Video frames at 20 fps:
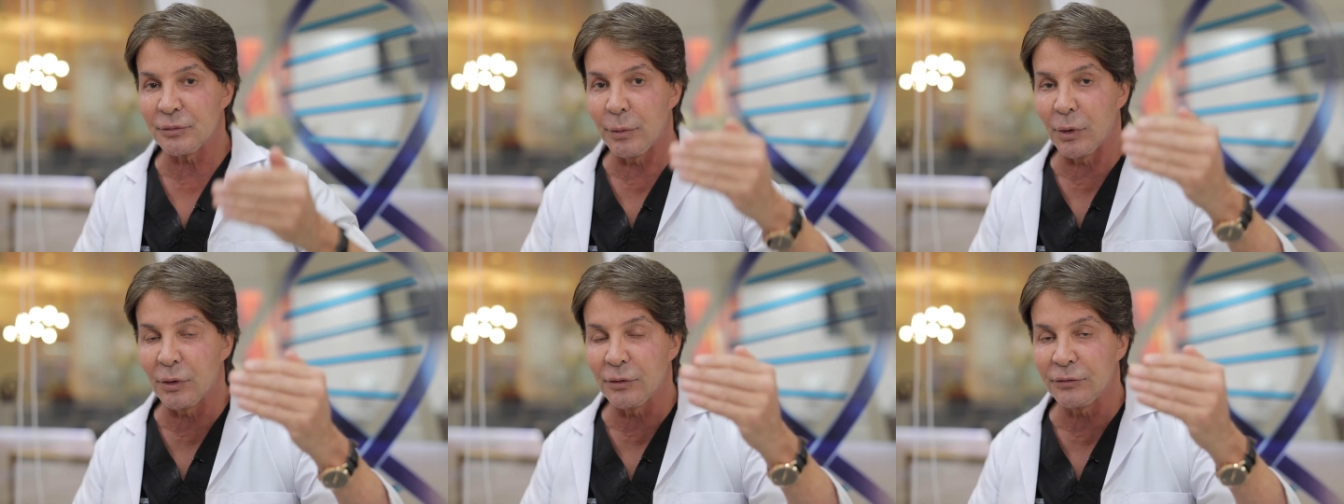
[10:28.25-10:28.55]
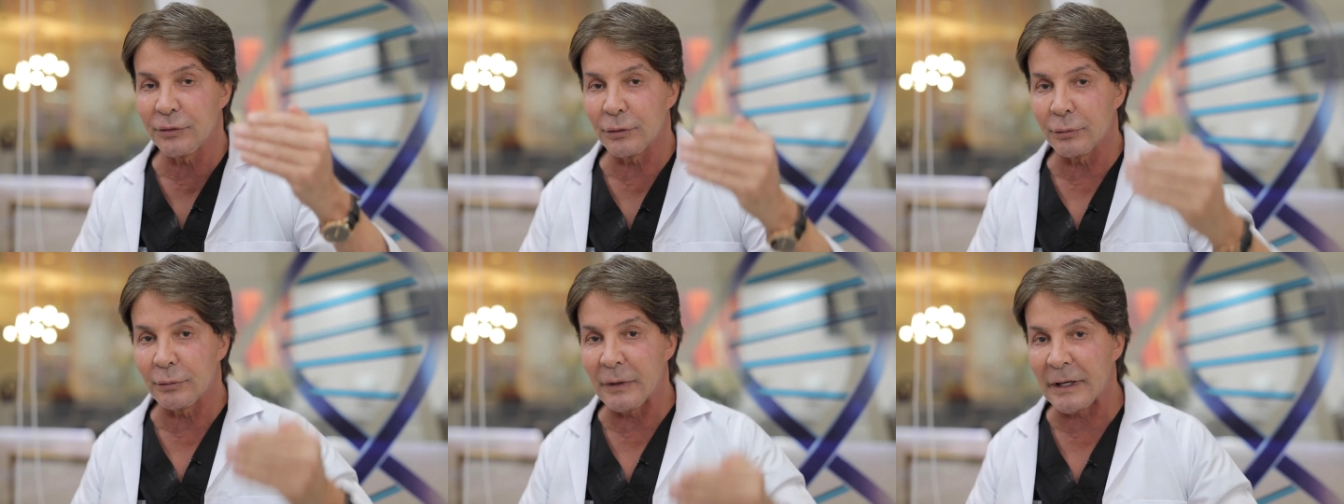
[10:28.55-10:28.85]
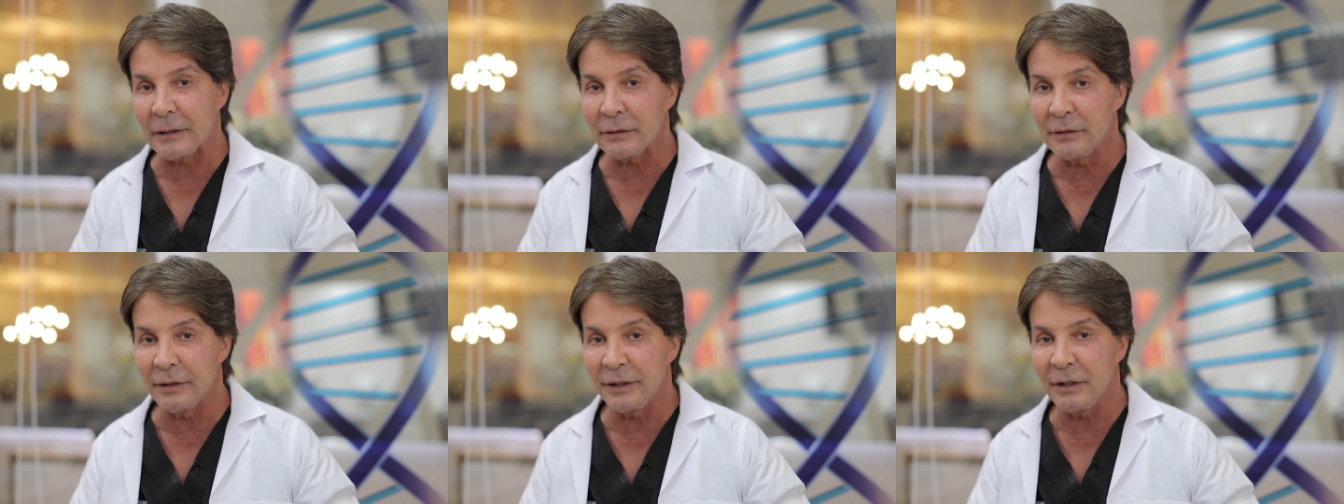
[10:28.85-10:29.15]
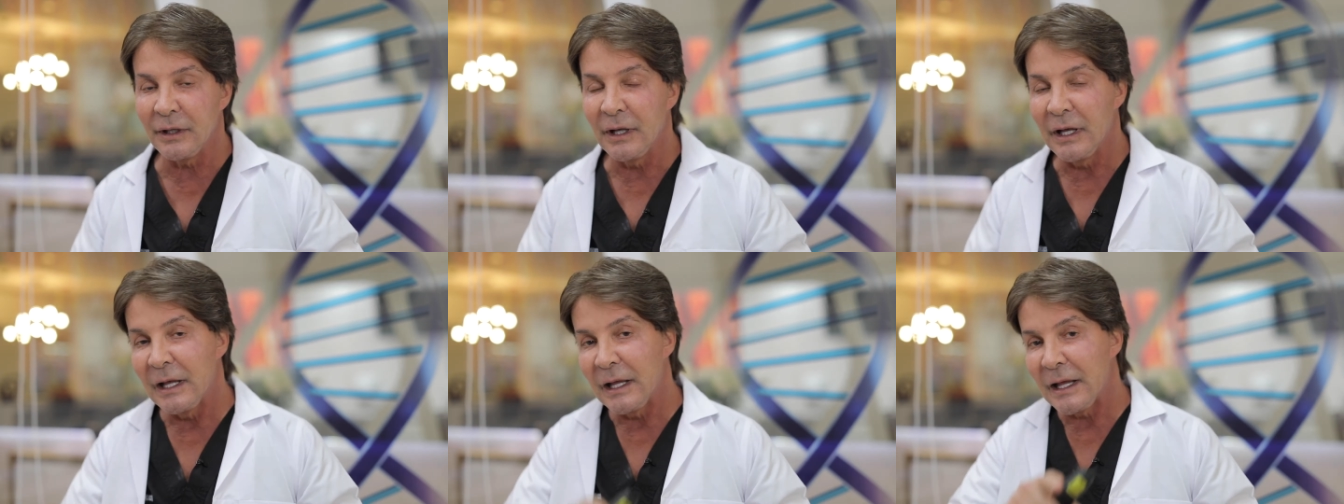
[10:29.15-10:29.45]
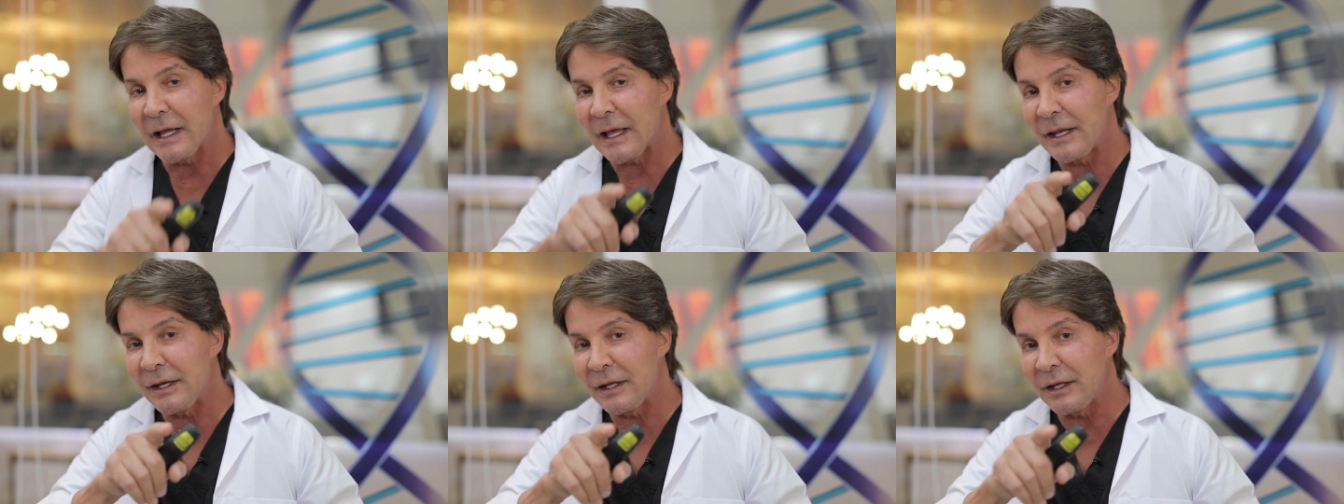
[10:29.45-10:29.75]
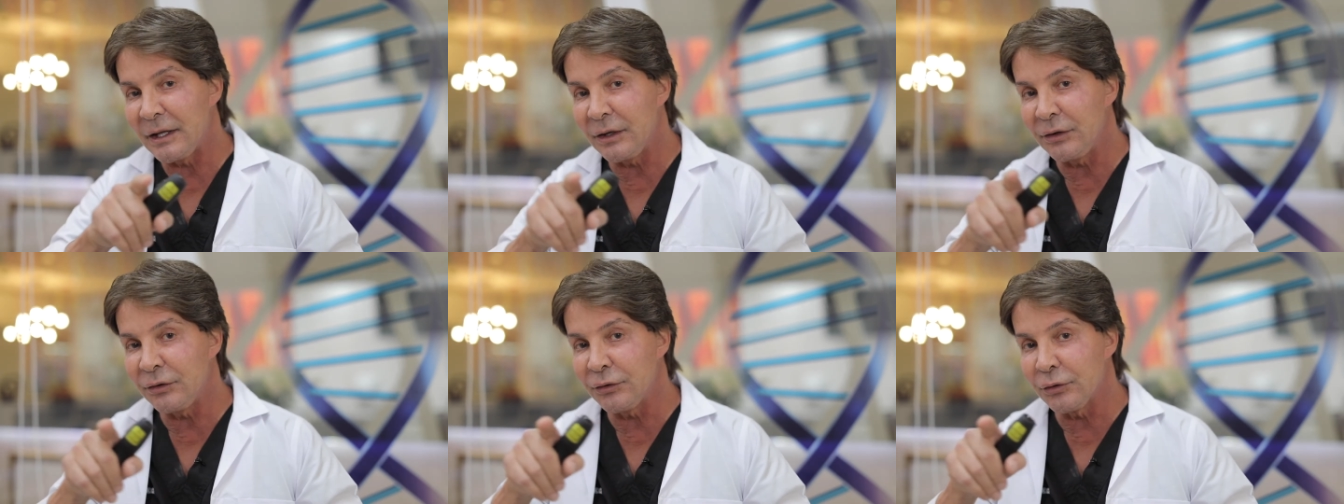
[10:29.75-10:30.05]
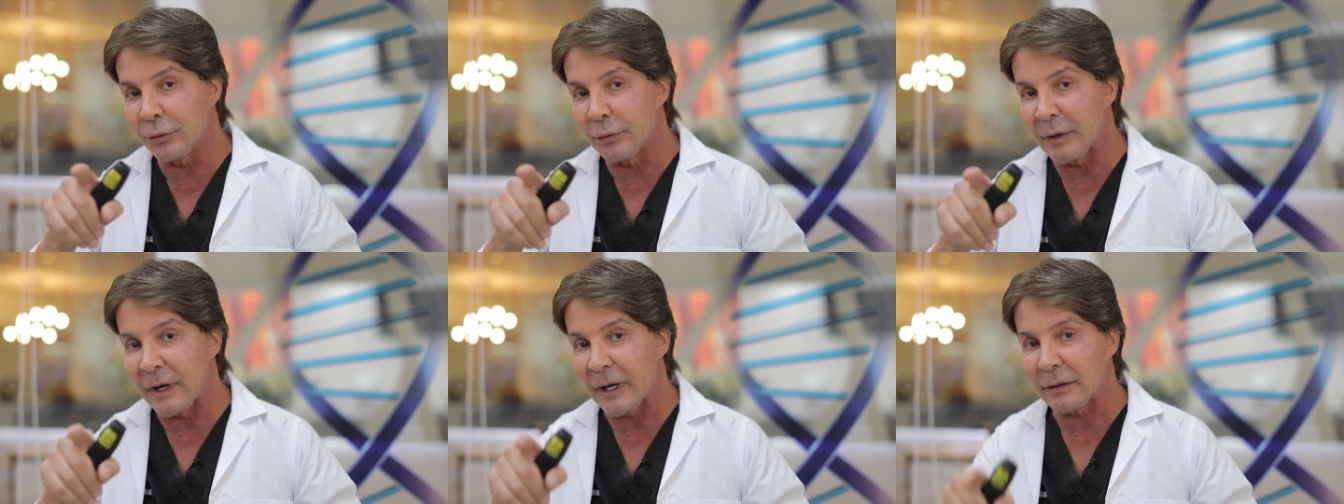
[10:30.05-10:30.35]
both directly and
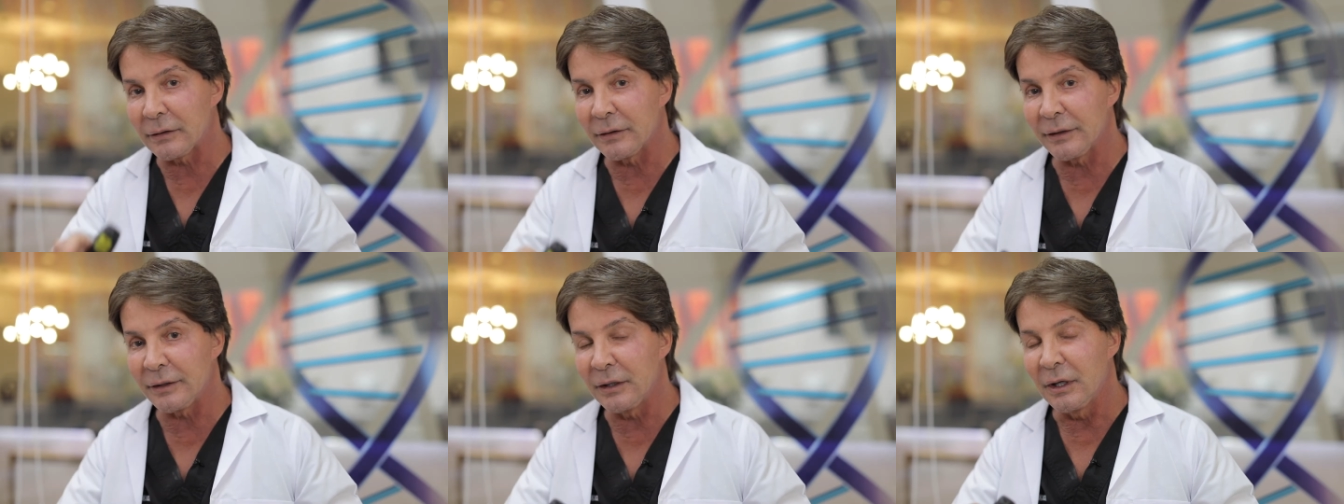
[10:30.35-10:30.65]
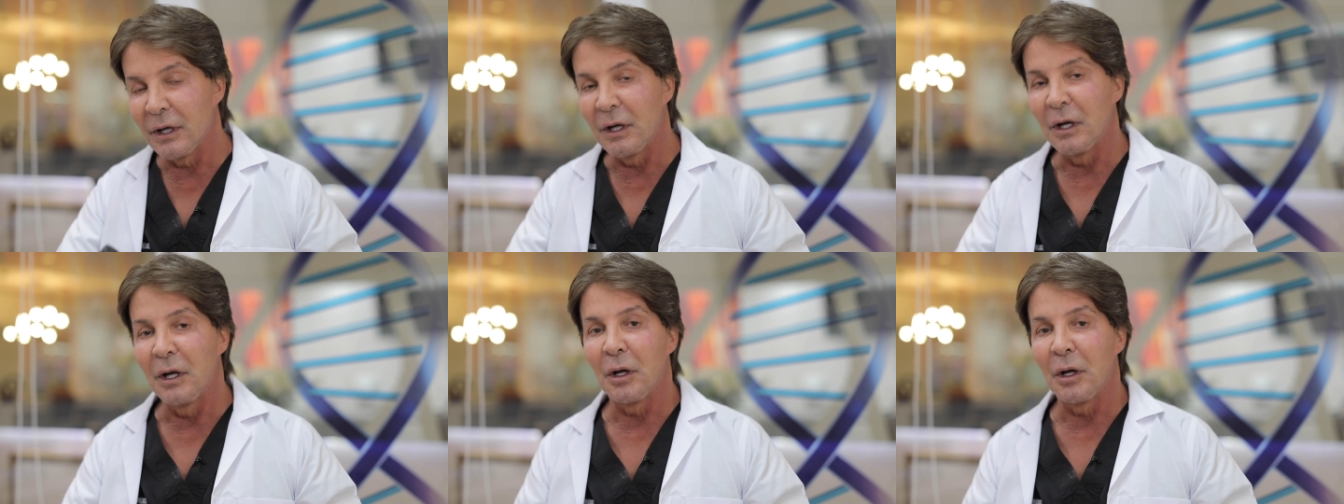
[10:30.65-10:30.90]
indirectly,